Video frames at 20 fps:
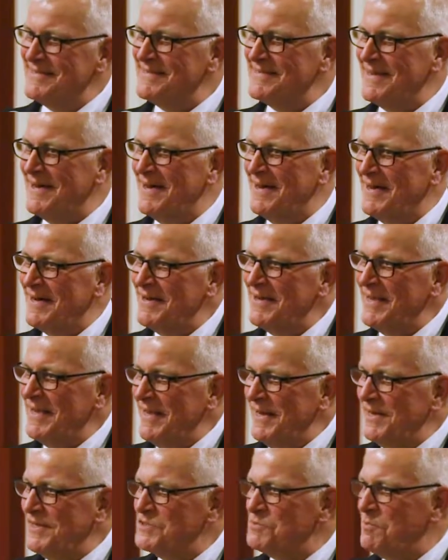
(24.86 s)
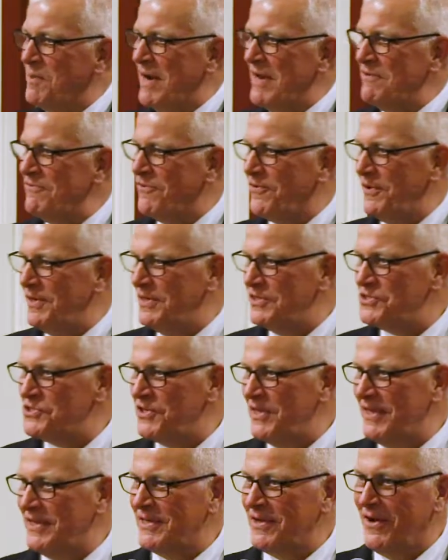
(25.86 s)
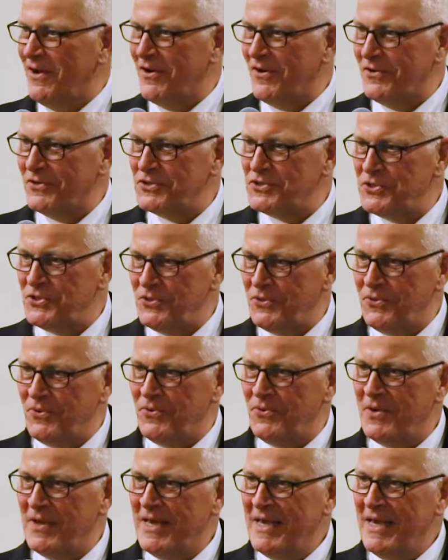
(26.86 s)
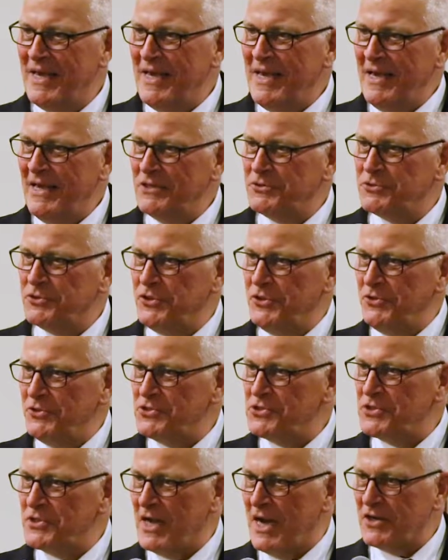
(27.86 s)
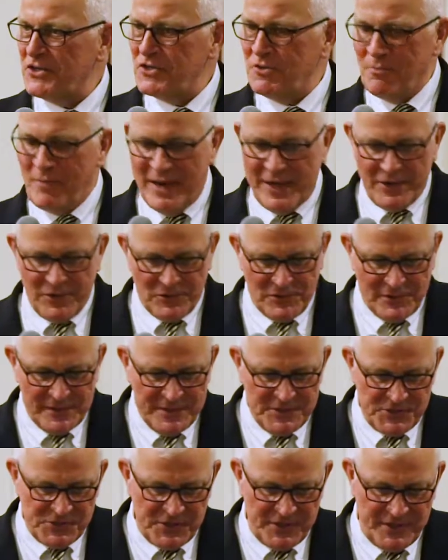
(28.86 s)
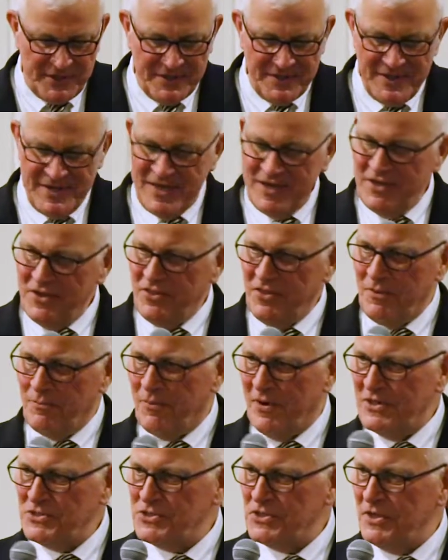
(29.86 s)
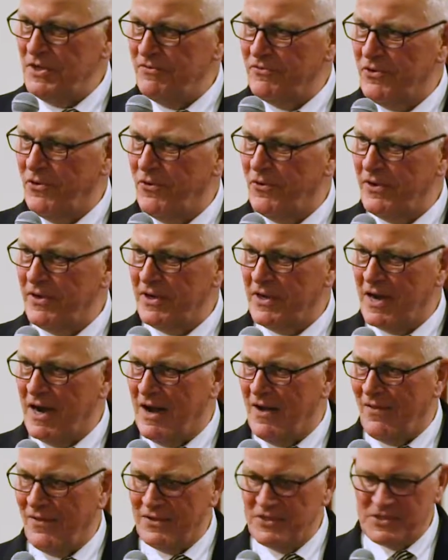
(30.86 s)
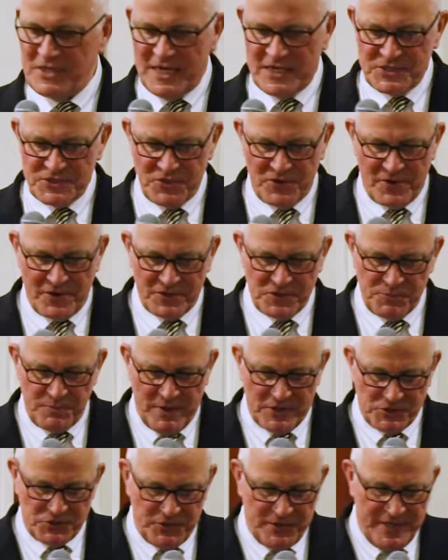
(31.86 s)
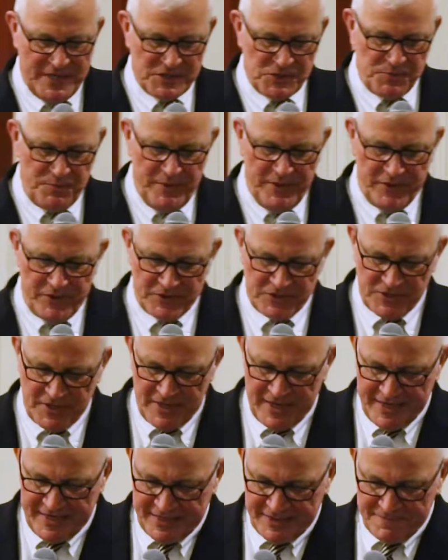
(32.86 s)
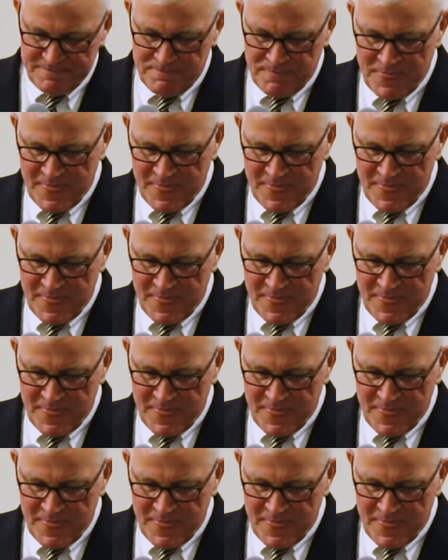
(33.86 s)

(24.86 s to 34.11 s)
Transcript: is my very distinct honor to introduce Dr. Michael Lindsay, the president of Gordon College, as our special guest speaker tonight.